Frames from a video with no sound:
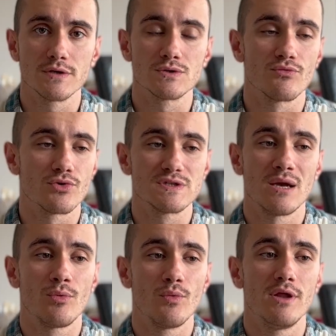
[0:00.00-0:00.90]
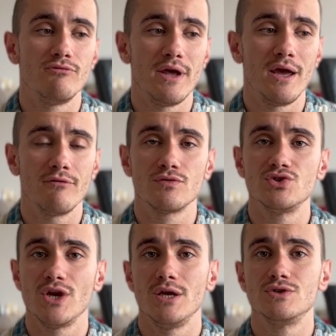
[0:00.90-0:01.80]
So for example, if they have to
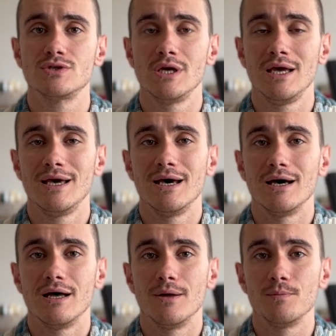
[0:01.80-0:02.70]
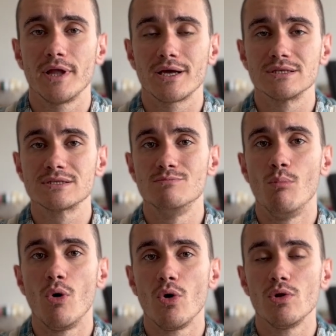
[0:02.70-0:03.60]
change uh, like a
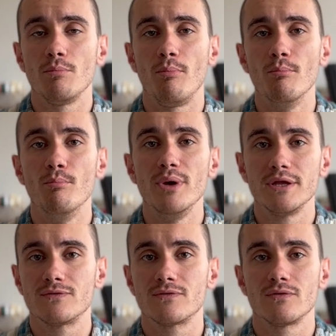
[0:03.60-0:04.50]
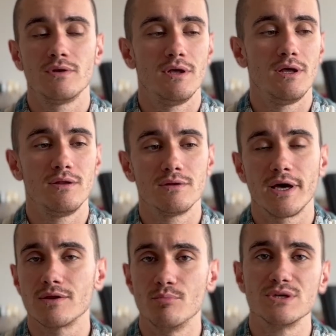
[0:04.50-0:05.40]
small bit in
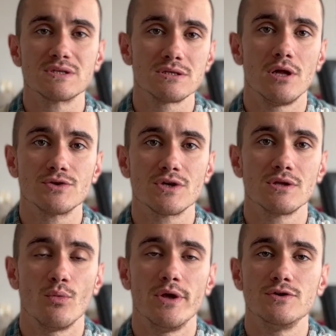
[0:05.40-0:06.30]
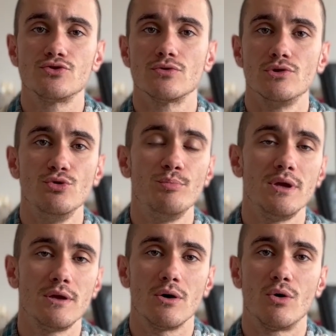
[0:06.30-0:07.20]
like the business logic, the way that you're
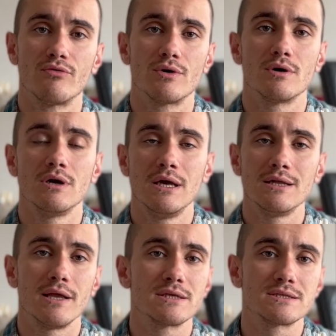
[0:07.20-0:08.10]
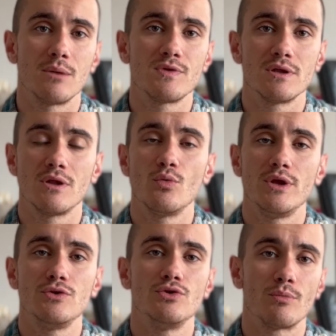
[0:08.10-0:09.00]
looping over like something, the
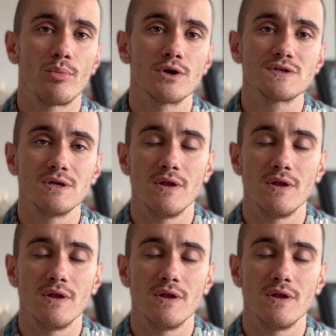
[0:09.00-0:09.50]
way you're parsing